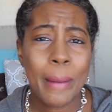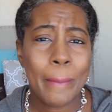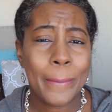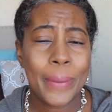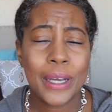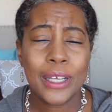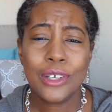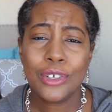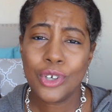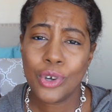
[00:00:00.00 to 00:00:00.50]

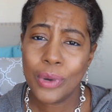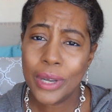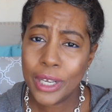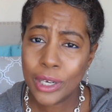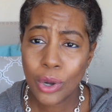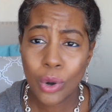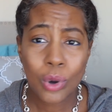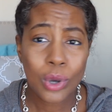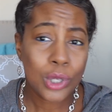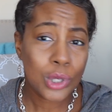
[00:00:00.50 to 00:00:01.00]
but you know,
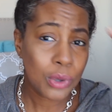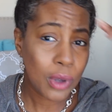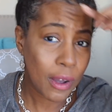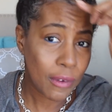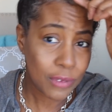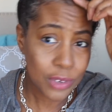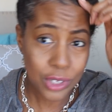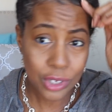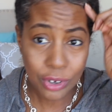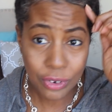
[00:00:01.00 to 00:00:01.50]
henna also
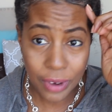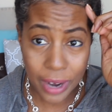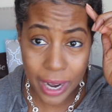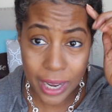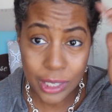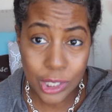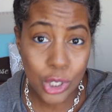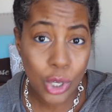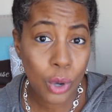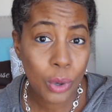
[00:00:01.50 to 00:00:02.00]
covers the
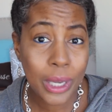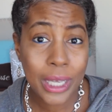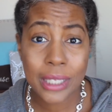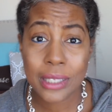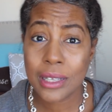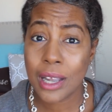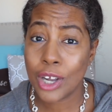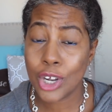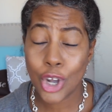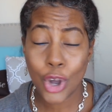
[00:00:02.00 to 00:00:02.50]
gray, so
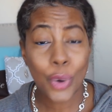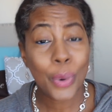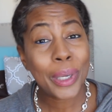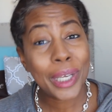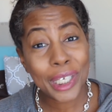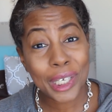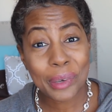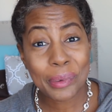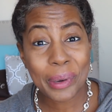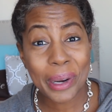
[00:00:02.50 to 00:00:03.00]
it's not
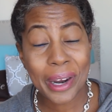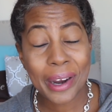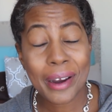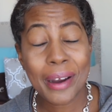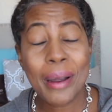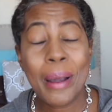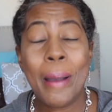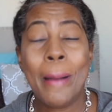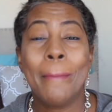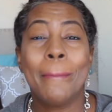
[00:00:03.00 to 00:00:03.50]
going
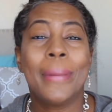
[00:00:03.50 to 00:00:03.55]
anywhere.